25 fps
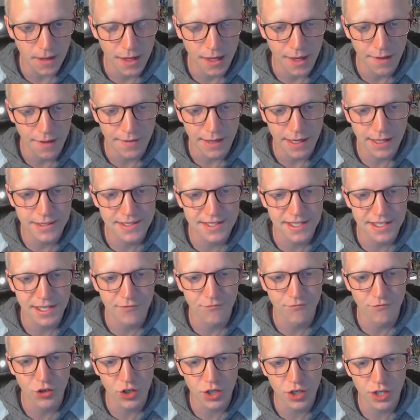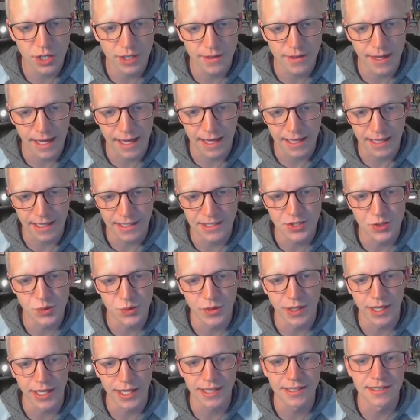and then it's converting that
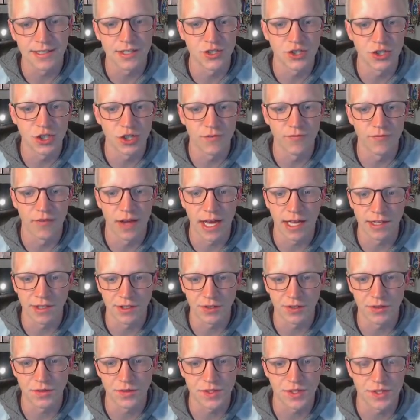into an integer value.